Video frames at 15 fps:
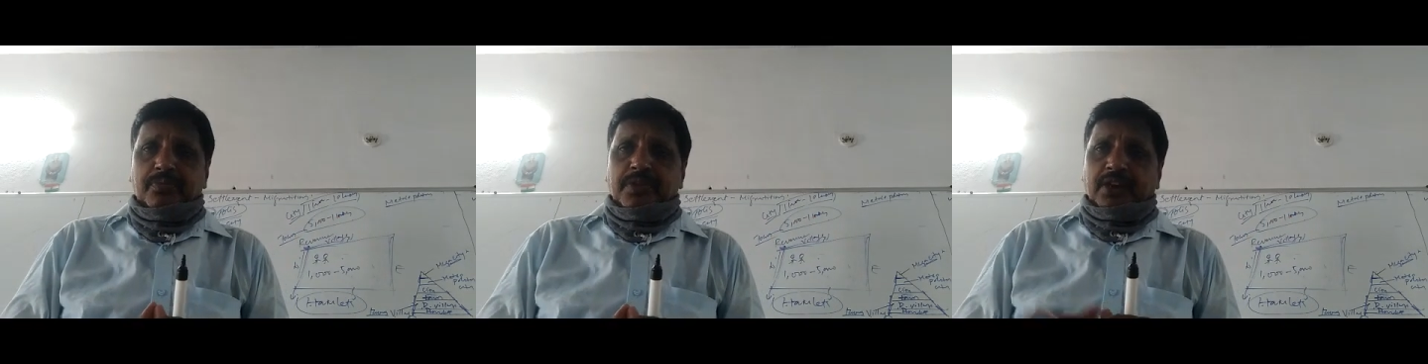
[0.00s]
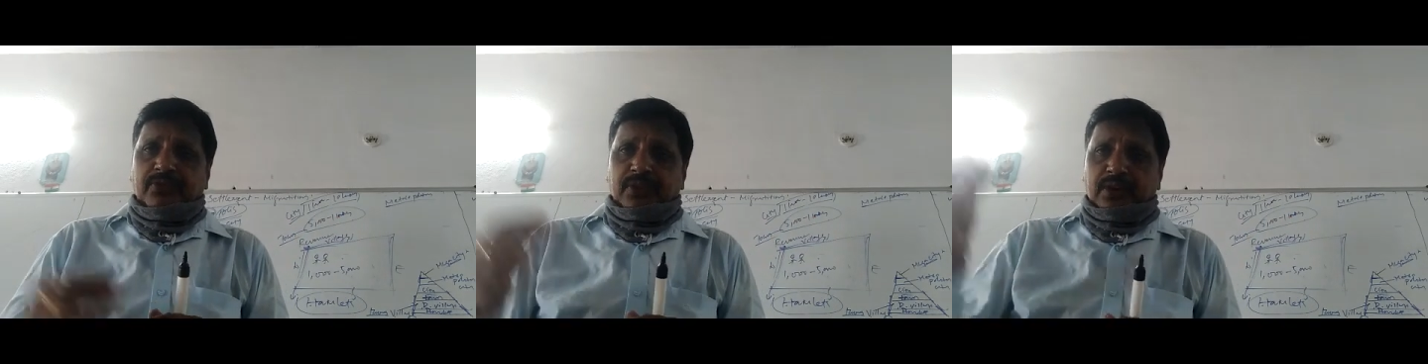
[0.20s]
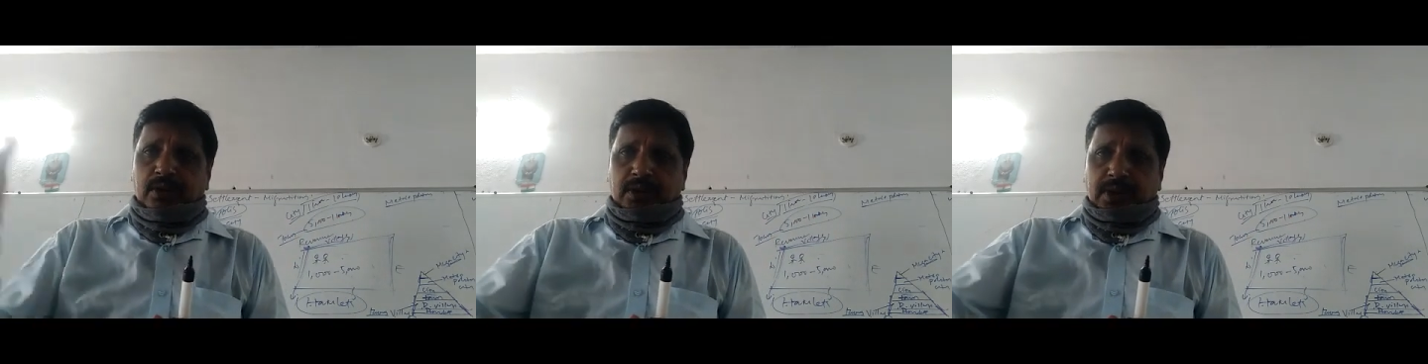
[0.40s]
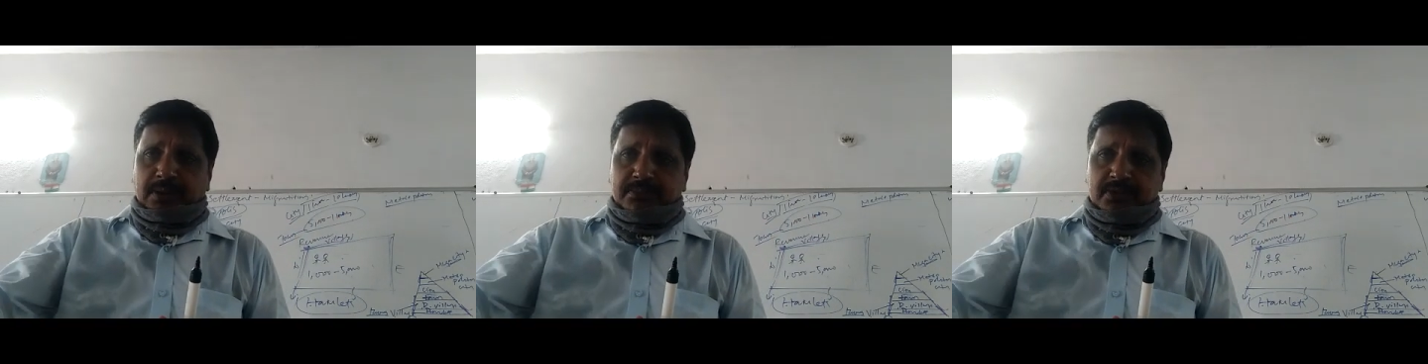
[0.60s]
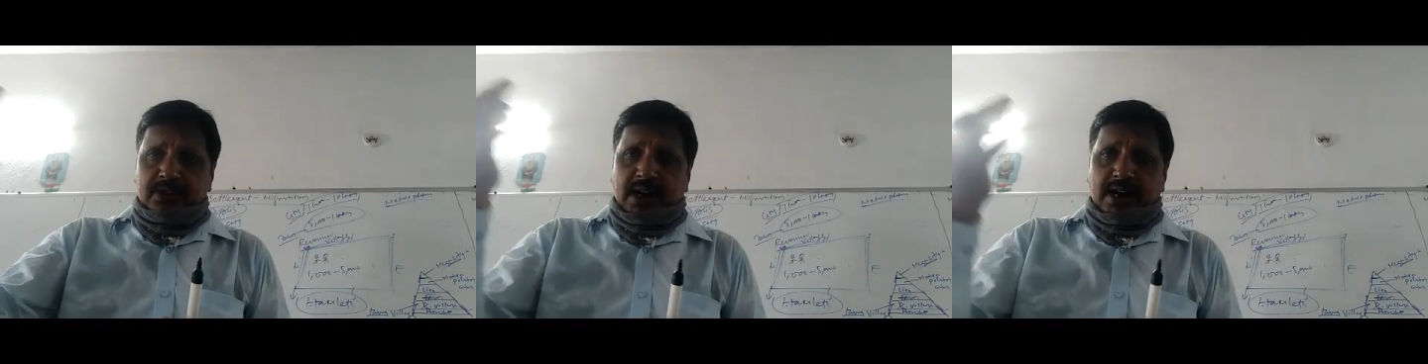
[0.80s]
that fellow
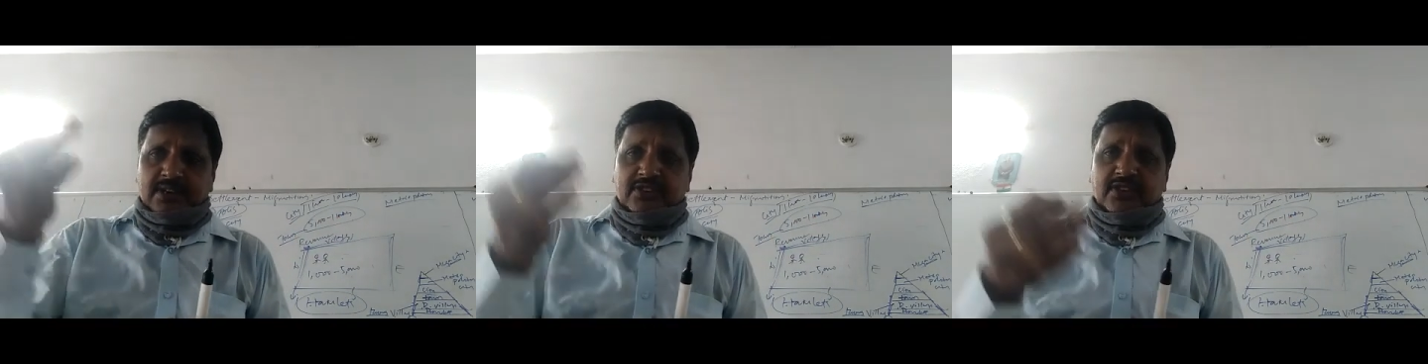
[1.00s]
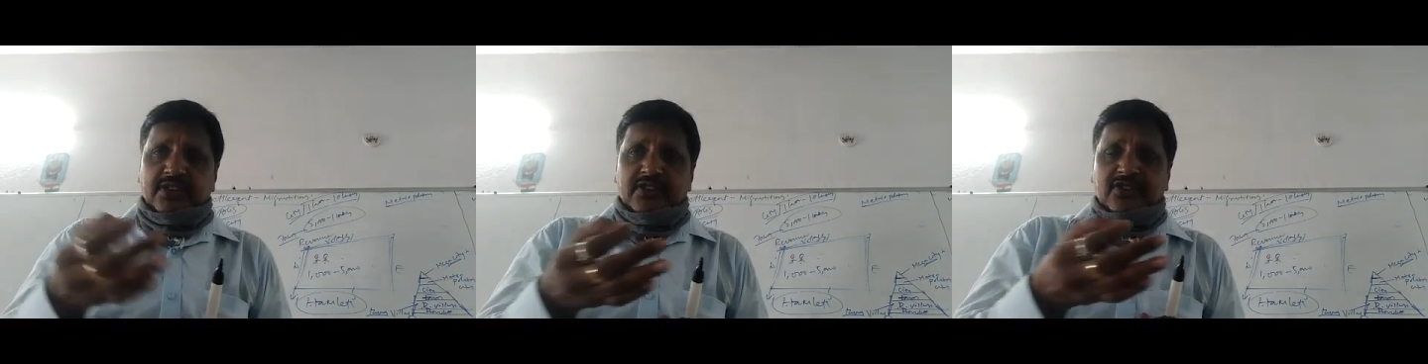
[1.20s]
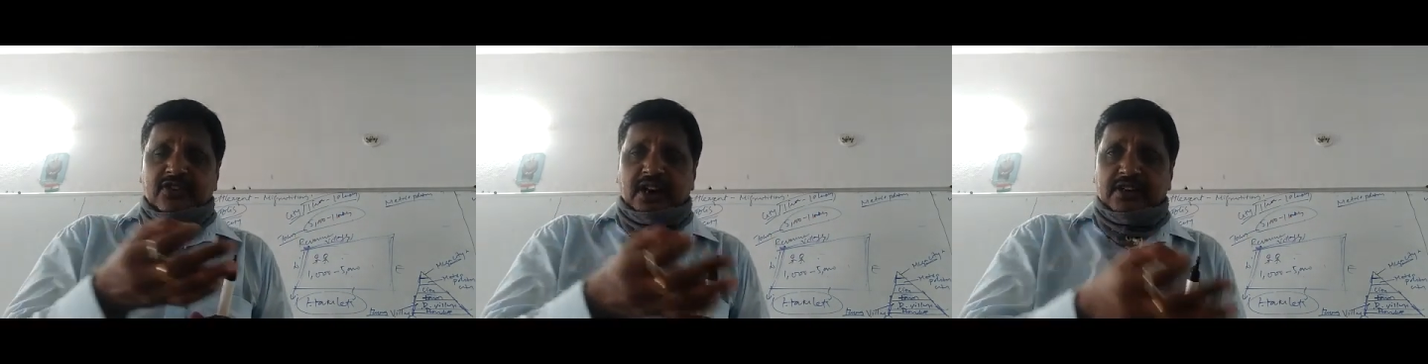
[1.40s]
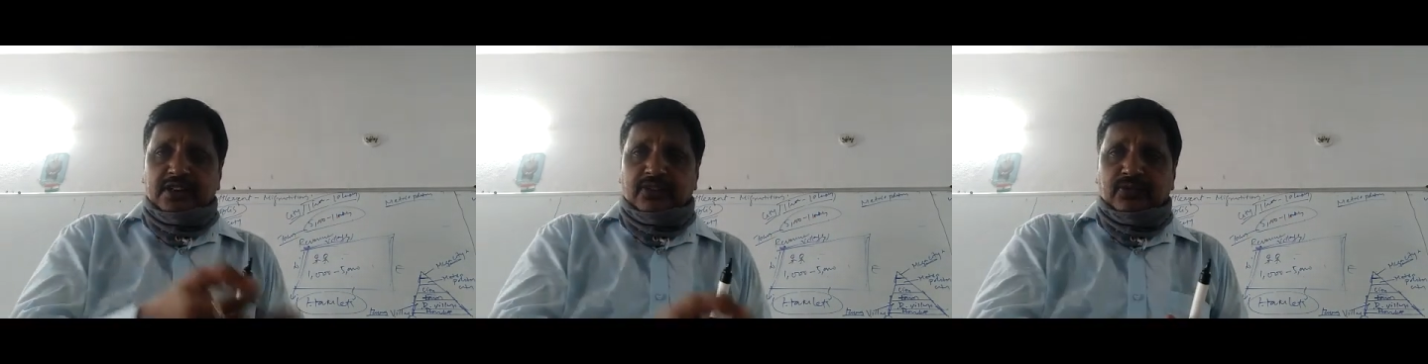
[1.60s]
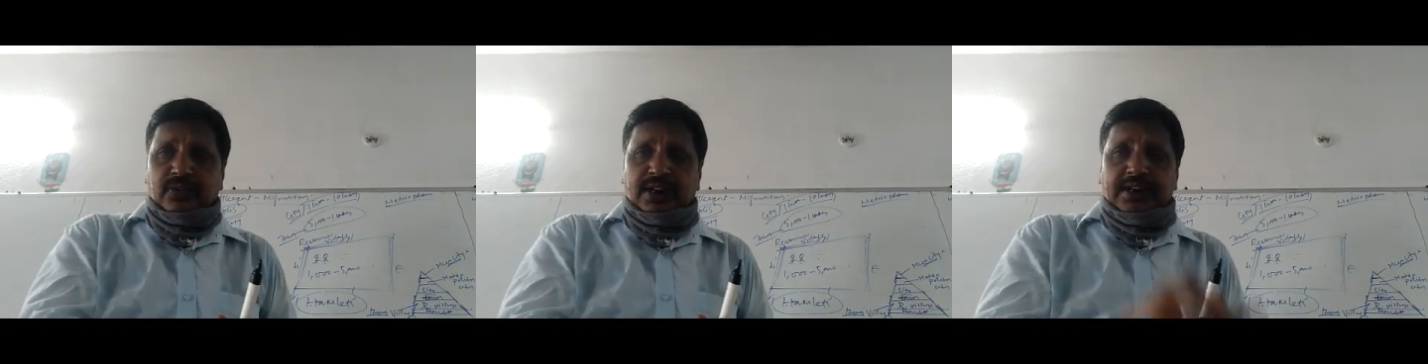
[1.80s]
comes, lands in his
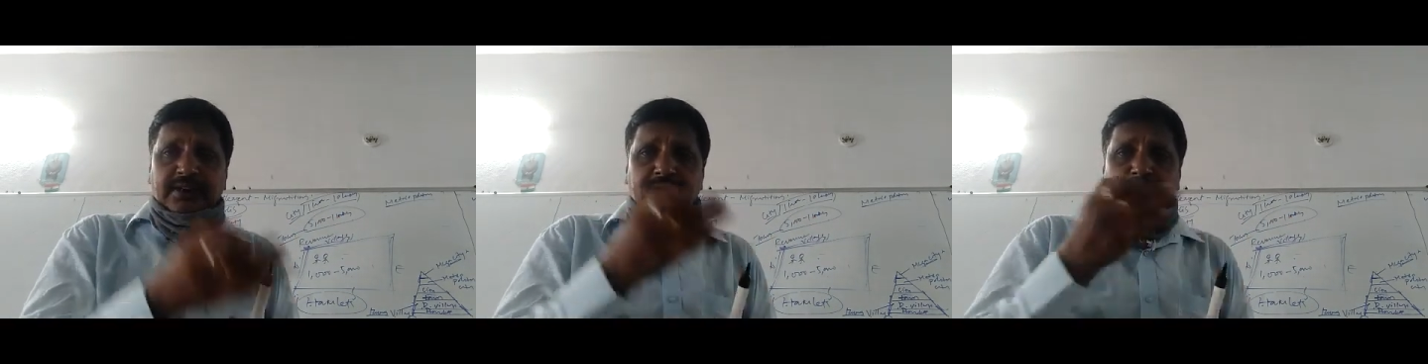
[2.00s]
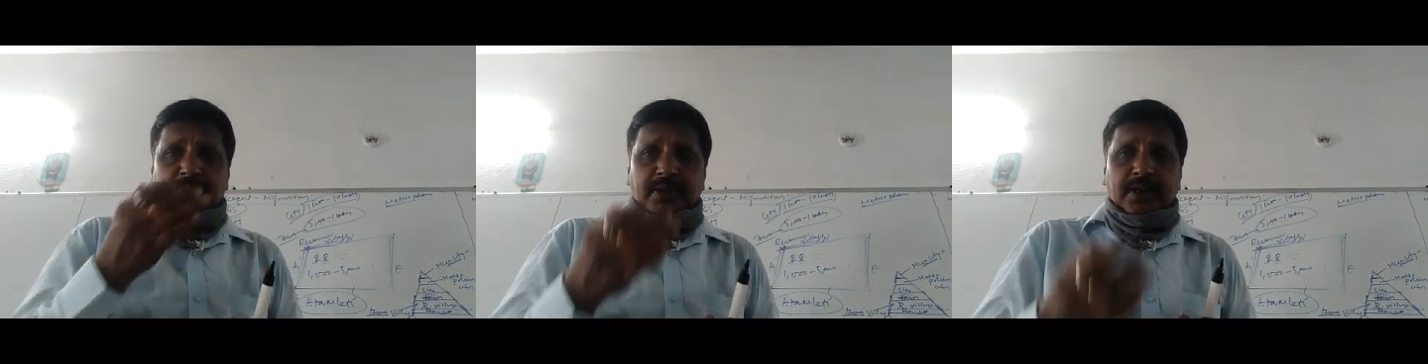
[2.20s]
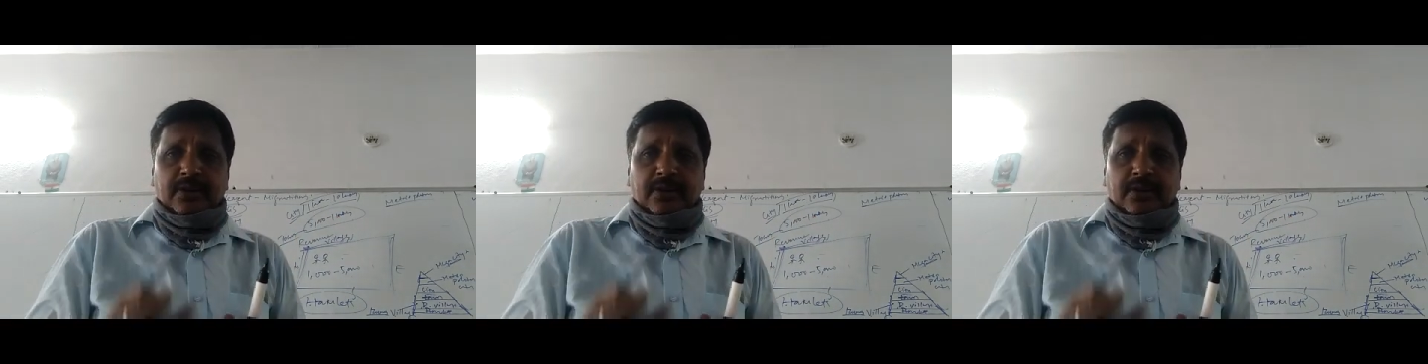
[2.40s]
chartered flight